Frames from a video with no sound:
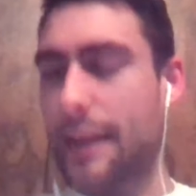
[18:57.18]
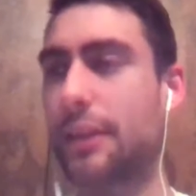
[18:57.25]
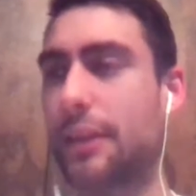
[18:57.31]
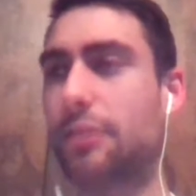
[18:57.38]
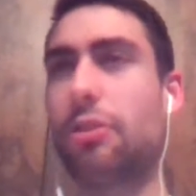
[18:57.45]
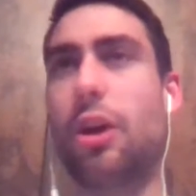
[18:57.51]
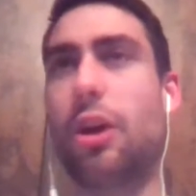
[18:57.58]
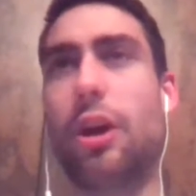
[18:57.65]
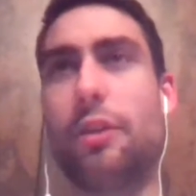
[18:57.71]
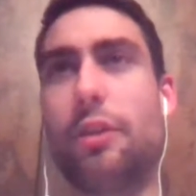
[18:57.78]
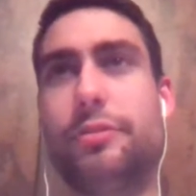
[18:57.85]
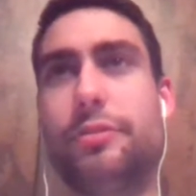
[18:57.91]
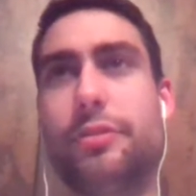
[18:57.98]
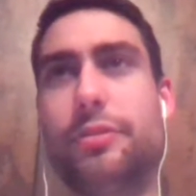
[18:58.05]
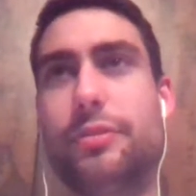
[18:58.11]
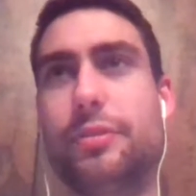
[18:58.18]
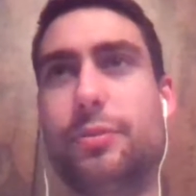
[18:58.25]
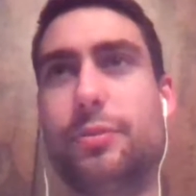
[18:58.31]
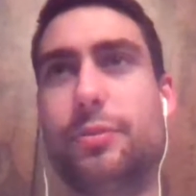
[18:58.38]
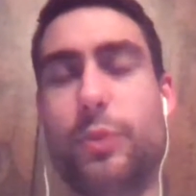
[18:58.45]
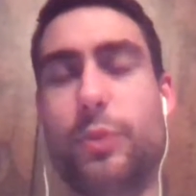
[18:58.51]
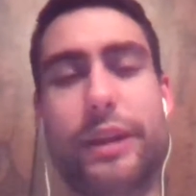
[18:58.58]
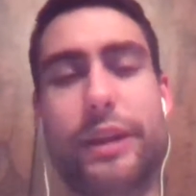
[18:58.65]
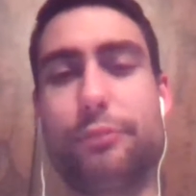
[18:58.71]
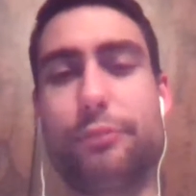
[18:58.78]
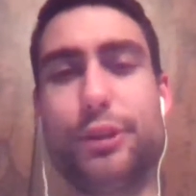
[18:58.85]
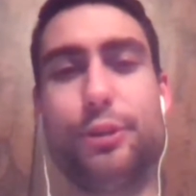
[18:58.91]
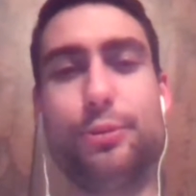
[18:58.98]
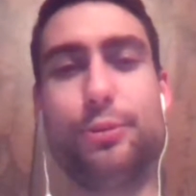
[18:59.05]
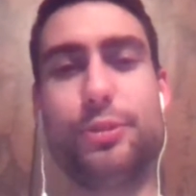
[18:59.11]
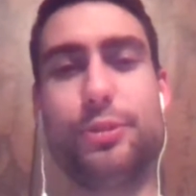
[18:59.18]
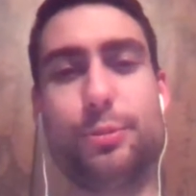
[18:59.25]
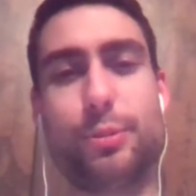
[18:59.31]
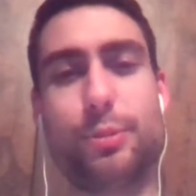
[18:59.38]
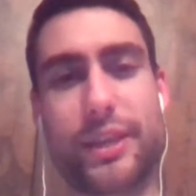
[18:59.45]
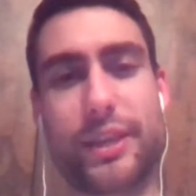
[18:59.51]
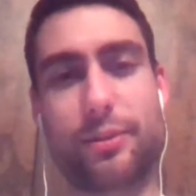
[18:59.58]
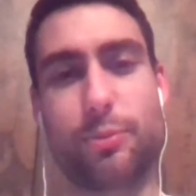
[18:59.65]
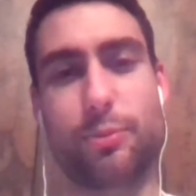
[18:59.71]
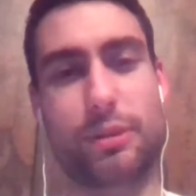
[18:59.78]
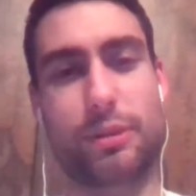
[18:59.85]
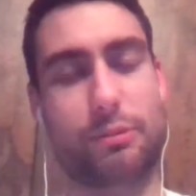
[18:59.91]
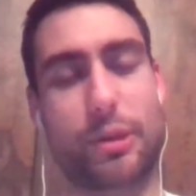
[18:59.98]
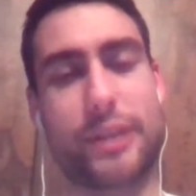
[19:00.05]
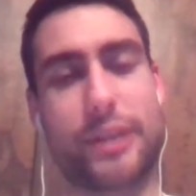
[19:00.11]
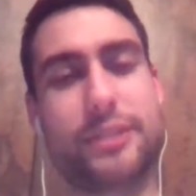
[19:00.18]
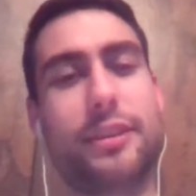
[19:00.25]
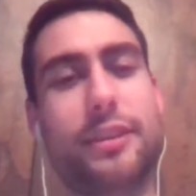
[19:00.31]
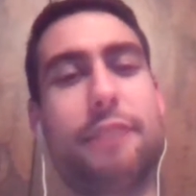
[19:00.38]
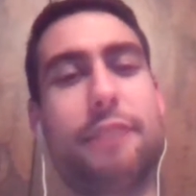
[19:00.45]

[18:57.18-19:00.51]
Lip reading: loved when every YouTube link went right to that